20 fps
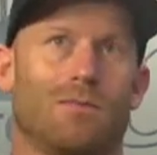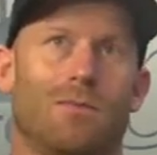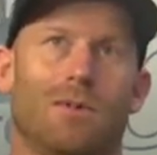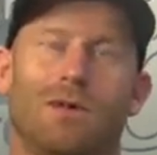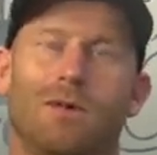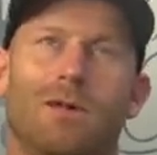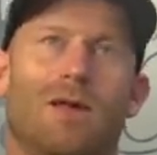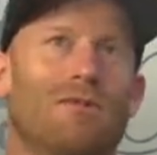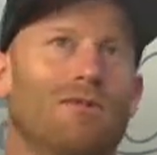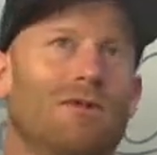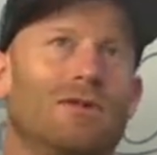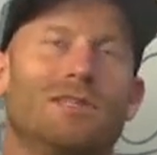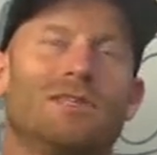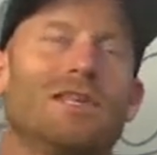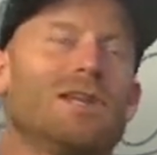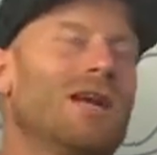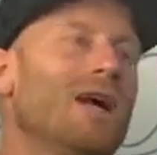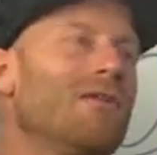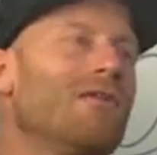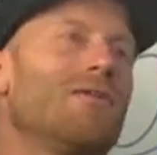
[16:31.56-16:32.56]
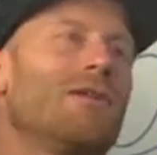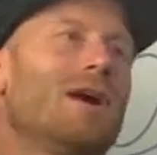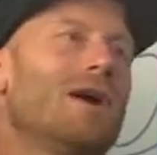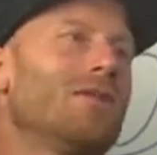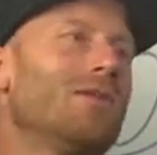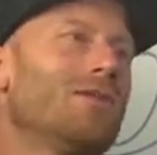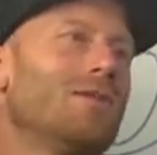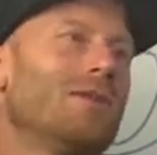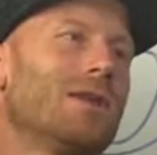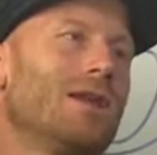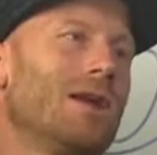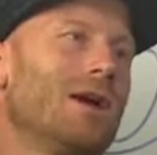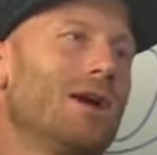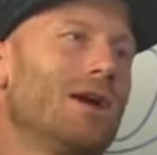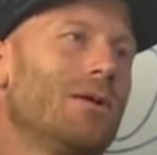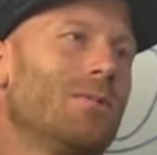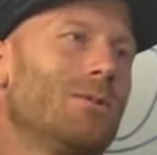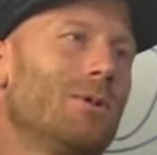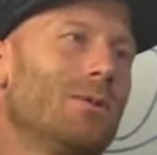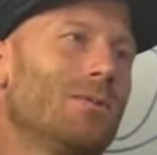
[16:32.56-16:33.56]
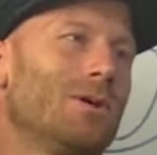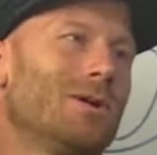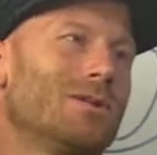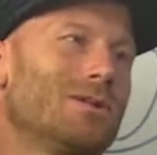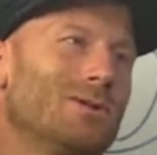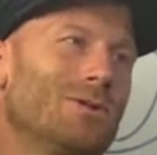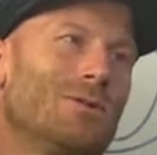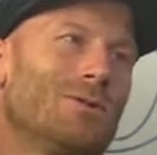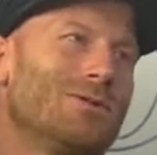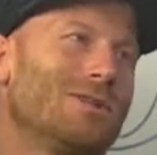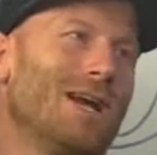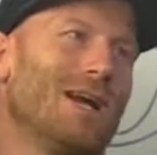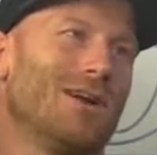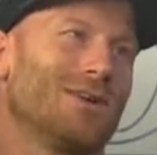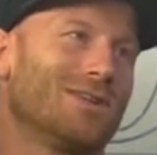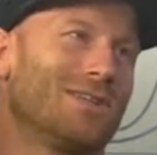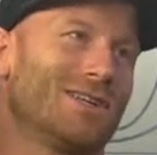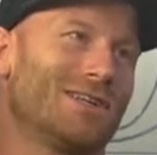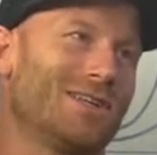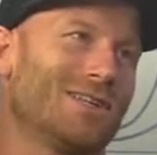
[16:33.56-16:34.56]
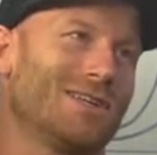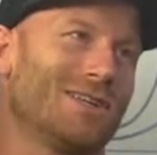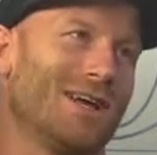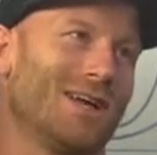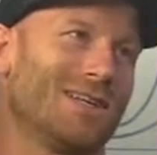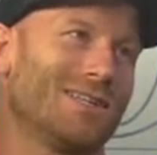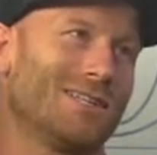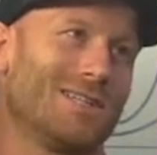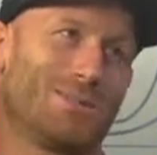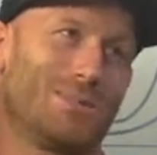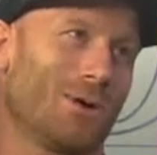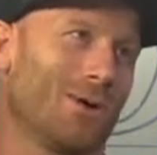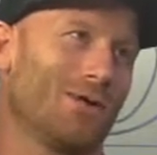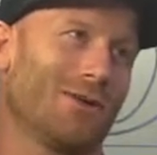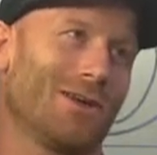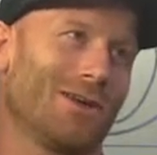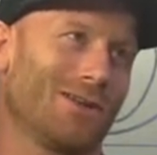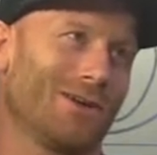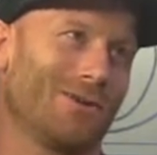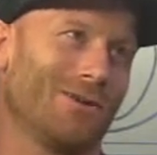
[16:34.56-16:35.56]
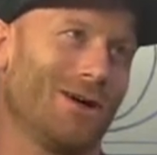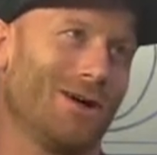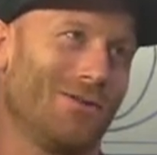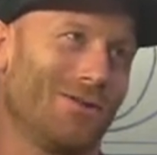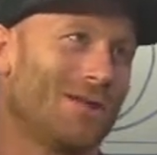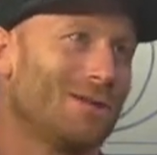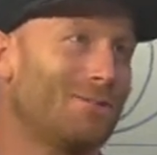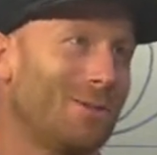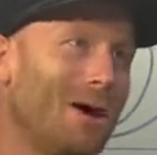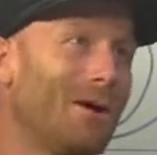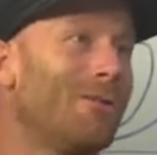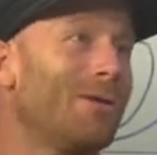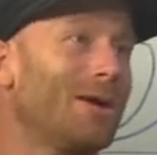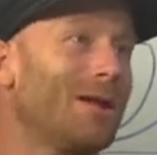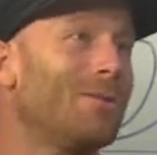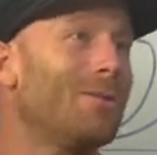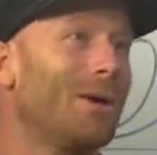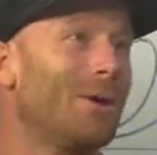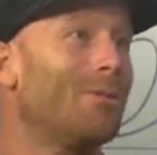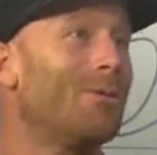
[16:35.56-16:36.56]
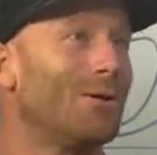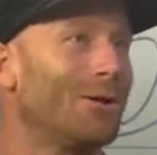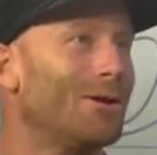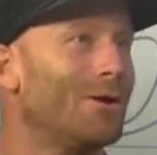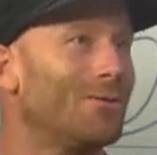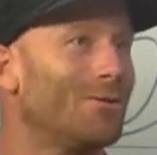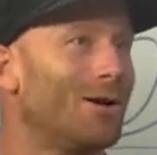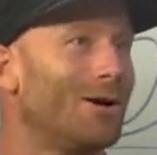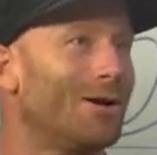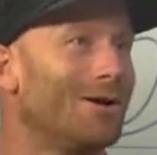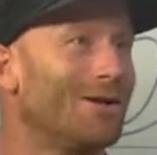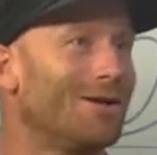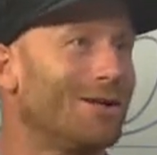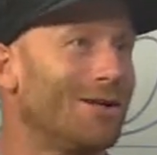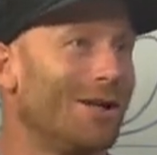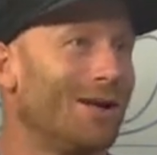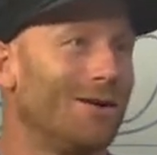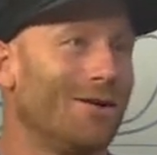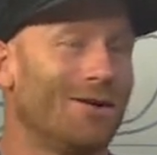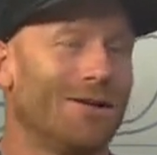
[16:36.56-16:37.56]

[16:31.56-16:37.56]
if you see a guy flying through the air pretty much the entire 60 seconds, he's barely on the ground, that's probably going to be a pretty good run, you know?